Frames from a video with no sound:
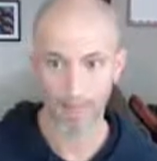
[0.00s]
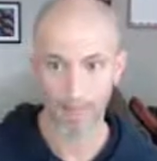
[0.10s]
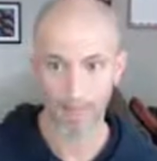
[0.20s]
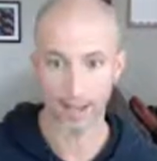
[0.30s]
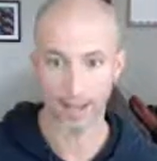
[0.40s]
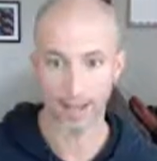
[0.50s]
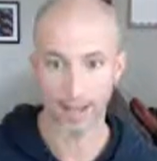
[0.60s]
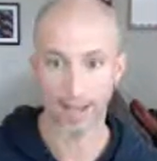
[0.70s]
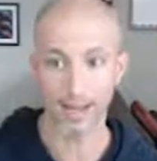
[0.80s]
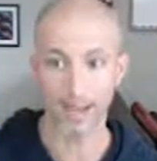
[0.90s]
am
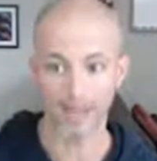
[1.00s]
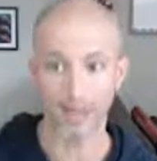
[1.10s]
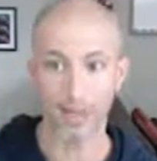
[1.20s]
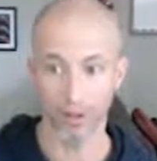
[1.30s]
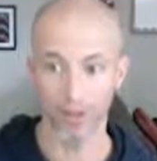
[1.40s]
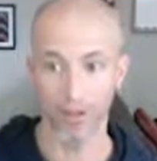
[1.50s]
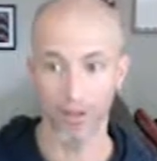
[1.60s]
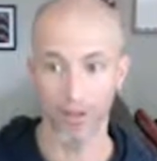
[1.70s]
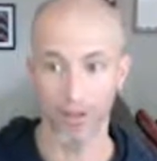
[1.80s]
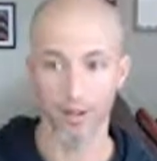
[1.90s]
a natural health,
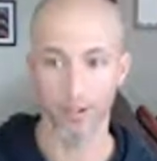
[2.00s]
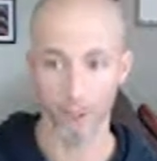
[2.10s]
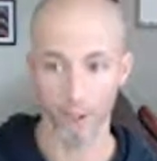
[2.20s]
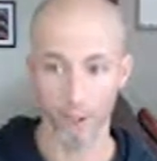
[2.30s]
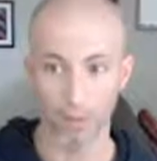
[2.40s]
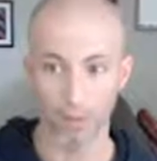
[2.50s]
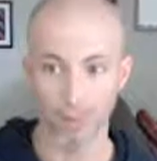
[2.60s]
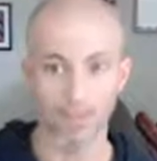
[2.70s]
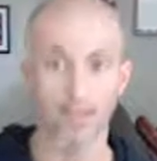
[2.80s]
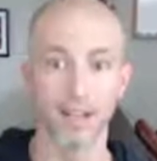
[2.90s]
functional
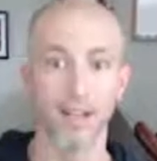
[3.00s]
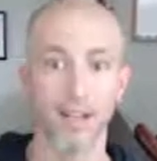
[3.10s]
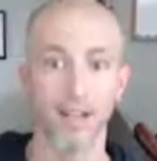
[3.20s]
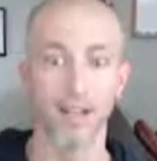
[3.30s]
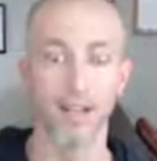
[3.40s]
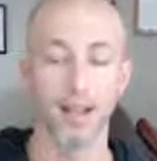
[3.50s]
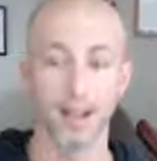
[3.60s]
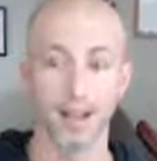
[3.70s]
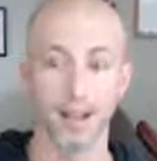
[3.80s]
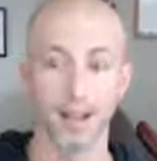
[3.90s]
medicine
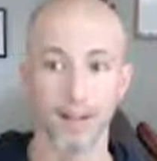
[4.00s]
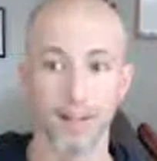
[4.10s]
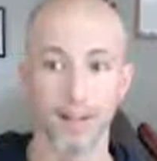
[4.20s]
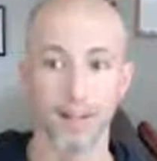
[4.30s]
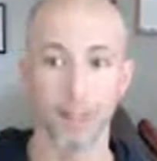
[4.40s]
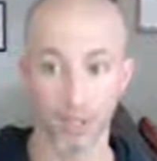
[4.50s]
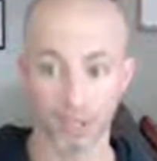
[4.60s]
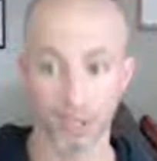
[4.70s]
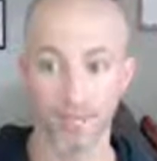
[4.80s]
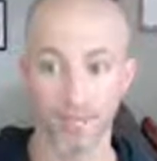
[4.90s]

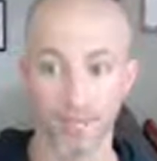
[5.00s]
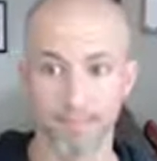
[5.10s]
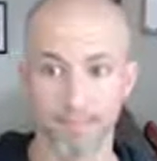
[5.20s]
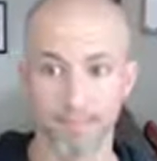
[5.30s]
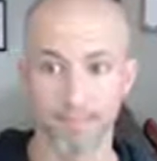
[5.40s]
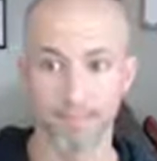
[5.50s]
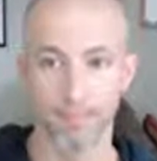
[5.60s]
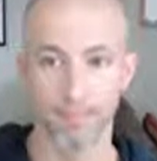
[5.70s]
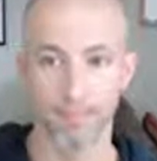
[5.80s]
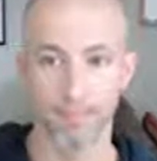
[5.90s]
person.
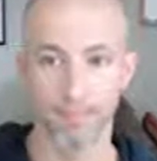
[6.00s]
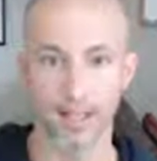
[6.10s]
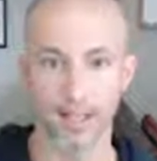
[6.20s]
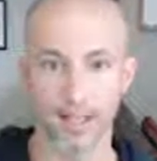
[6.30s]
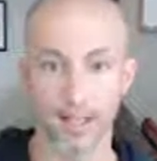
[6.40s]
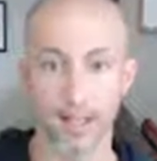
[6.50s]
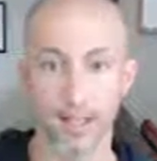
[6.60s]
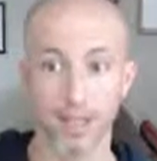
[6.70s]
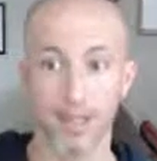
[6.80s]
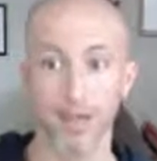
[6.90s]
And I am
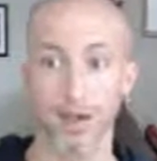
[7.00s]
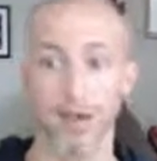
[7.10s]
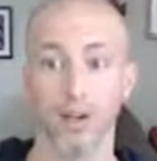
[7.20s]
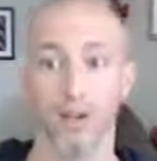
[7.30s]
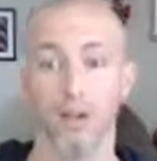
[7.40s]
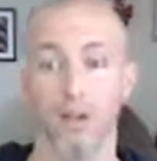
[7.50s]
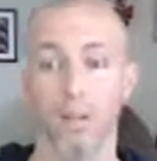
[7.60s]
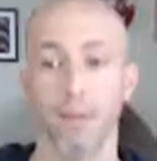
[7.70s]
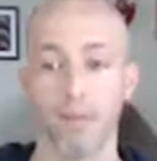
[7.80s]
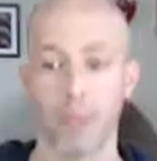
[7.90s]
here
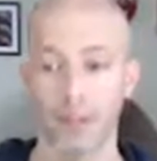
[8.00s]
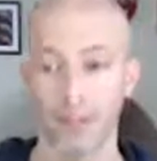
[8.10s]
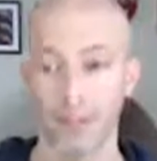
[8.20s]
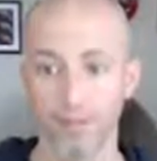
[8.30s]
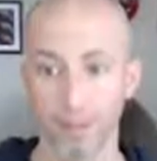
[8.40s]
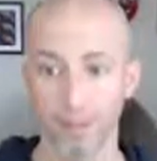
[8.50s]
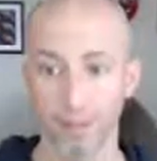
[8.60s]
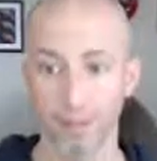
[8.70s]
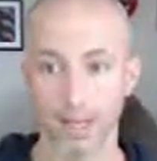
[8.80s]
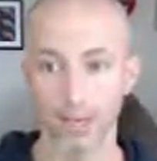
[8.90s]
myself to
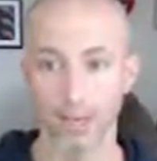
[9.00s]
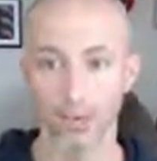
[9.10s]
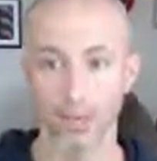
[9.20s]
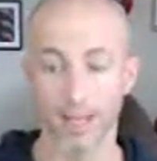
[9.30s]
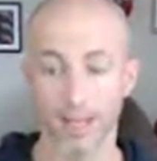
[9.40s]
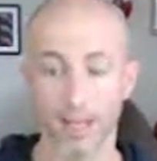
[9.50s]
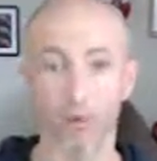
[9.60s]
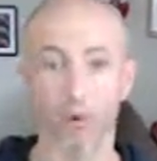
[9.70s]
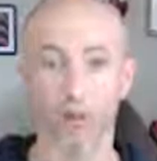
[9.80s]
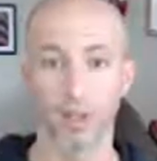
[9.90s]
tell my story, and
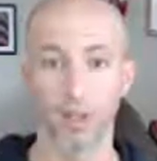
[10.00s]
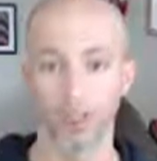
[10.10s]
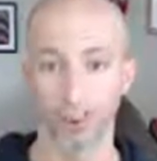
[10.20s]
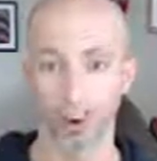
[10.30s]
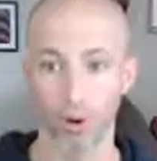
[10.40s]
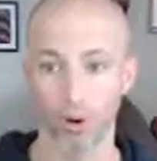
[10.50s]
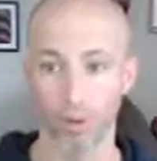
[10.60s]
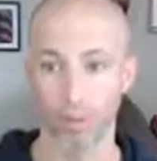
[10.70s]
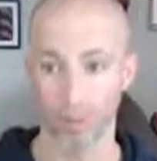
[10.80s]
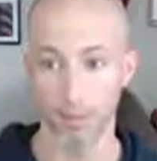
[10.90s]
I'm working for
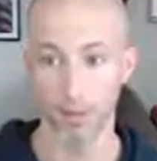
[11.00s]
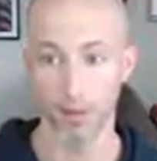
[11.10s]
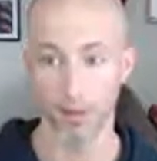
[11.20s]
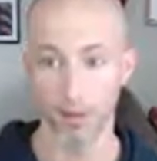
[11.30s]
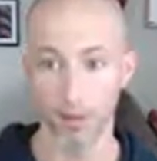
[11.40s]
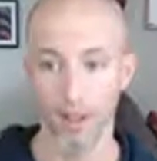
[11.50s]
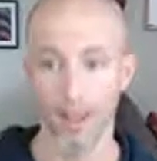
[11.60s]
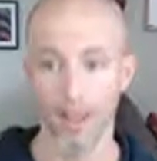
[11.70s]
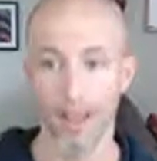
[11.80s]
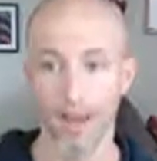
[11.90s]
people
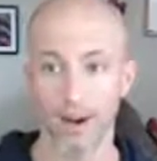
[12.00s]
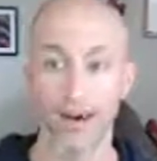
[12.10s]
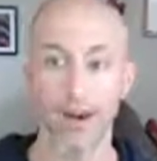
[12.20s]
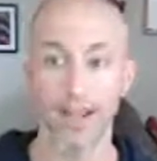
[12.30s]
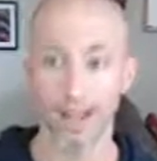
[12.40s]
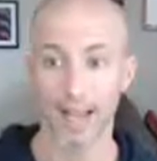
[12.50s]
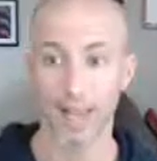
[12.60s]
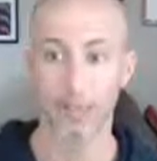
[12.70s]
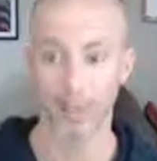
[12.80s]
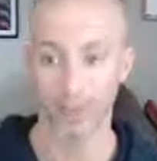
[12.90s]
that are not
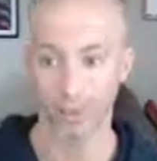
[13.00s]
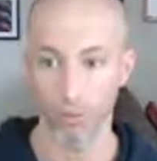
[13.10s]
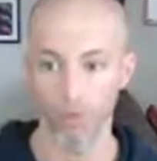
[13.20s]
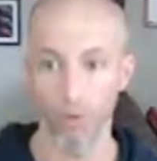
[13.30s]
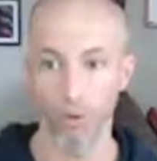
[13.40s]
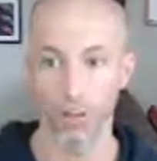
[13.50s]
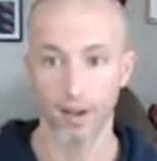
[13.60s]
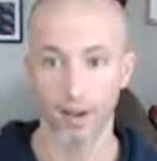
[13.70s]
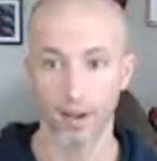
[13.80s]
happy with what